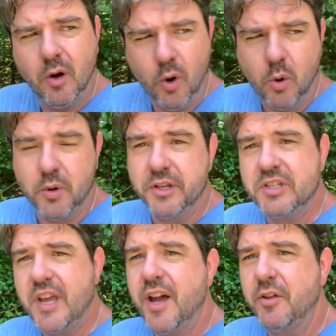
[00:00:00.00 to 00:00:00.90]
or the
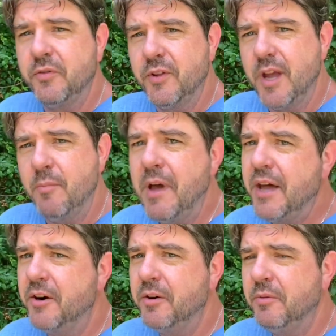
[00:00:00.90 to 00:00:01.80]
South for that
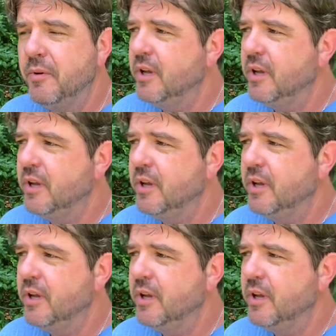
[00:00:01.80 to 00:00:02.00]
matter.